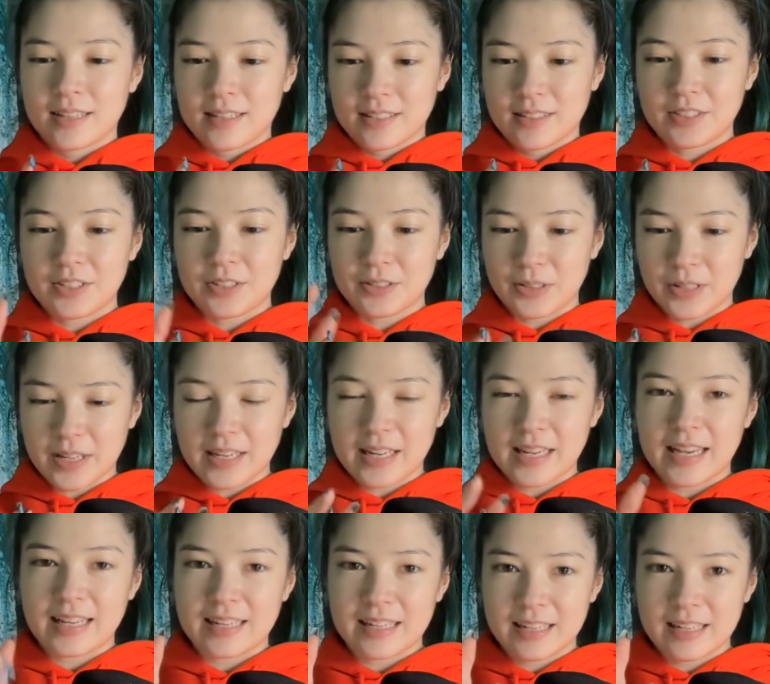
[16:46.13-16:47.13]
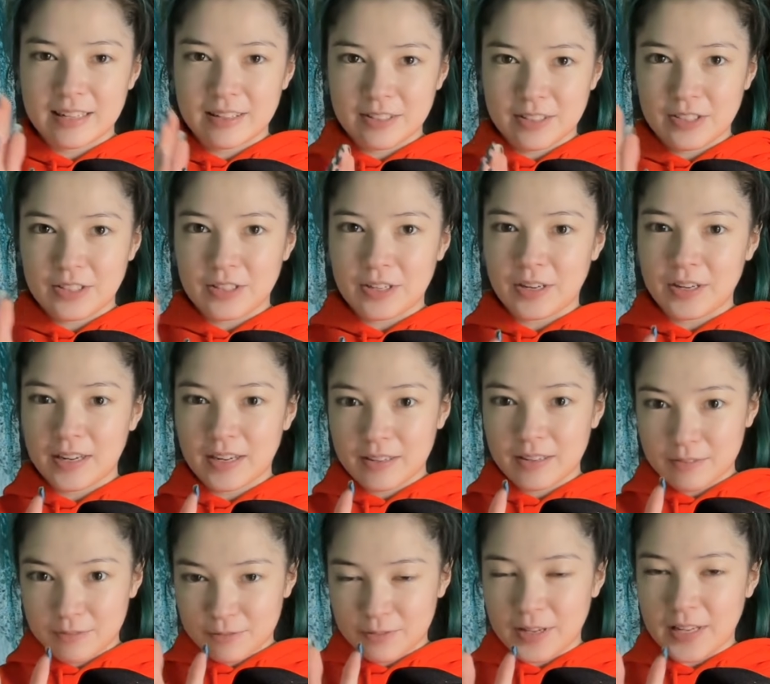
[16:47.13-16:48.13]
delineated start
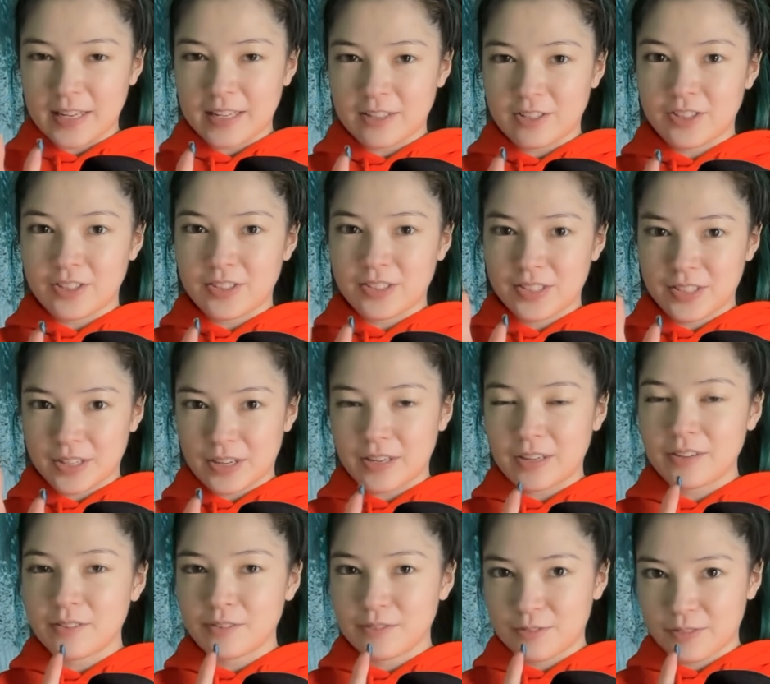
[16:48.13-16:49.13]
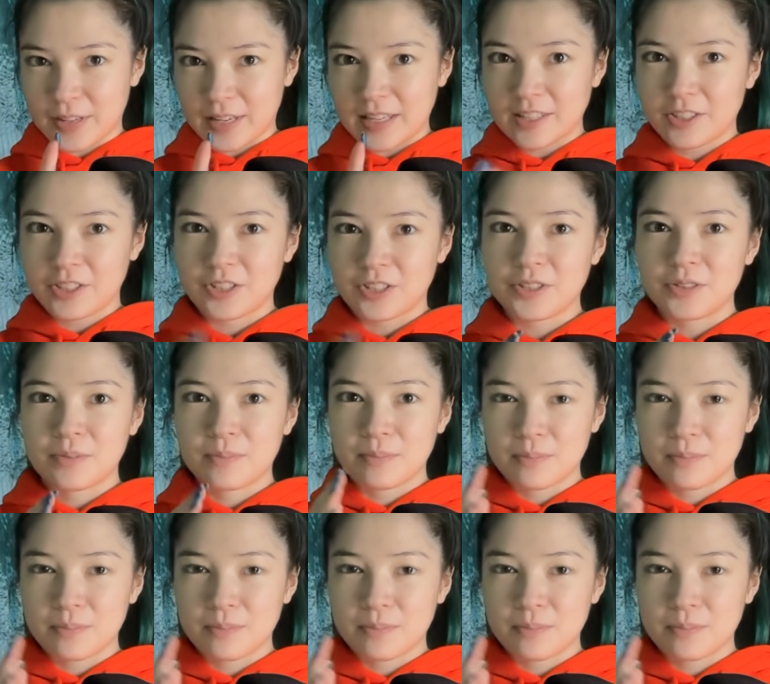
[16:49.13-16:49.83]
finish